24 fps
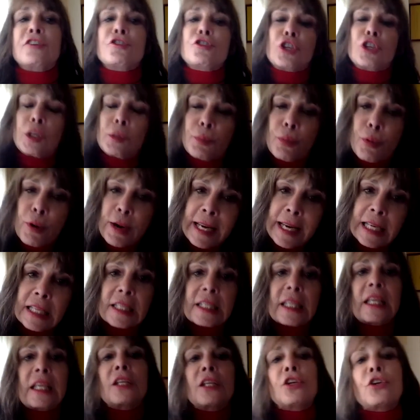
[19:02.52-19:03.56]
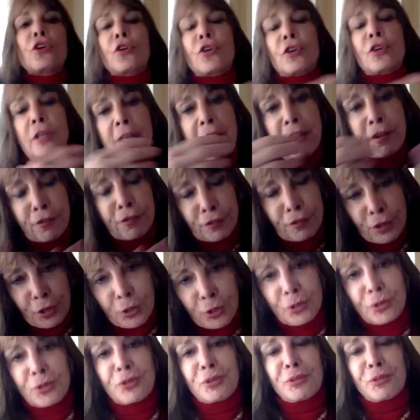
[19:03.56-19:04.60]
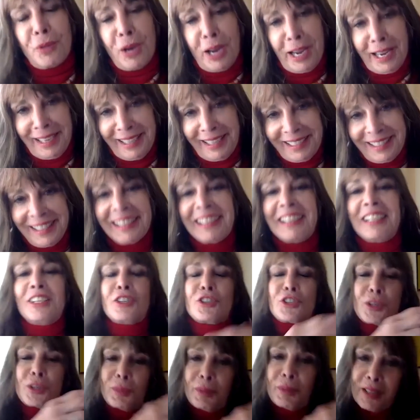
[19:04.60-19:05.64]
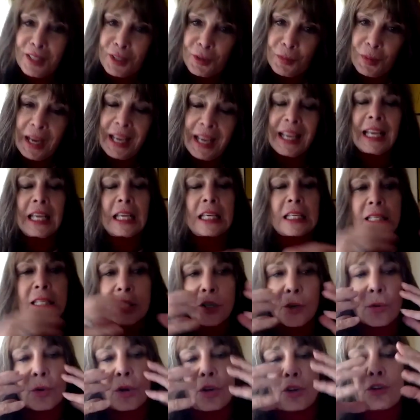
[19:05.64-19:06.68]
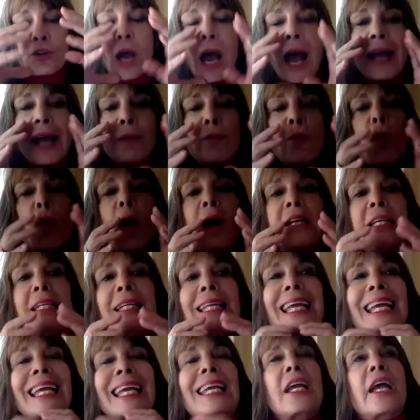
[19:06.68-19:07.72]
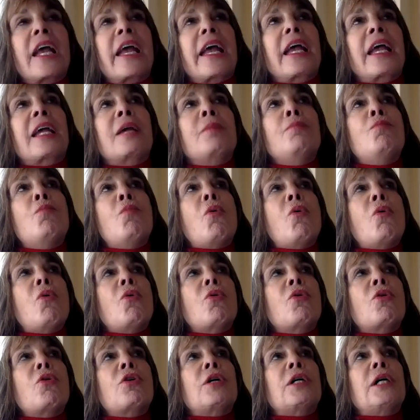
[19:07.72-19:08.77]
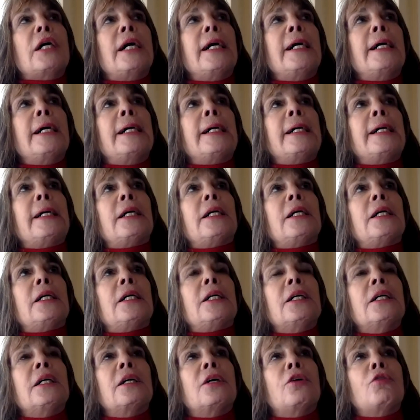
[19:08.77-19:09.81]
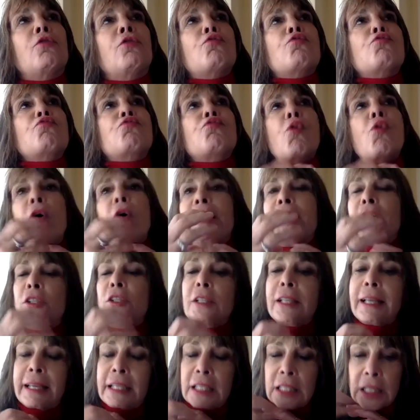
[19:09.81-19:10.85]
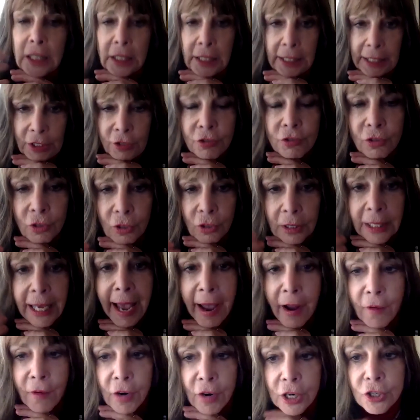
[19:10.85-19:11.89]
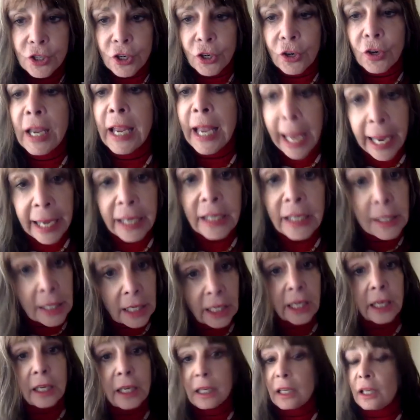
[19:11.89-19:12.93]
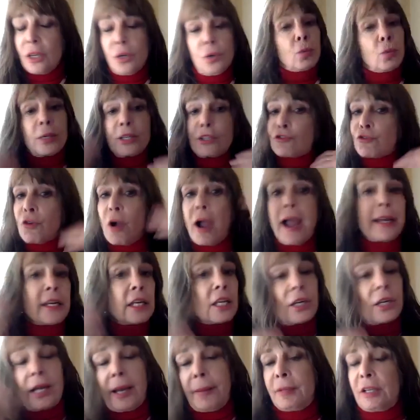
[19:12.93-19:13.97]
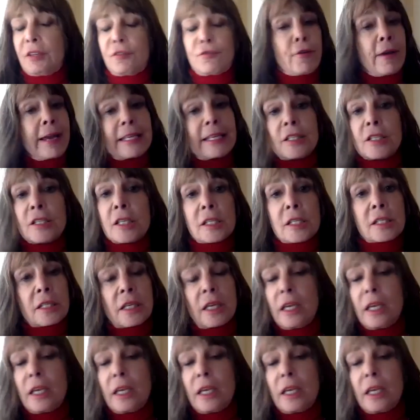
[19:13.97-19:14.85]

she brings in her nephew, right? She brings her so I wanted a a more uh, royal and lethal character, and he we tried it. I mean, Francis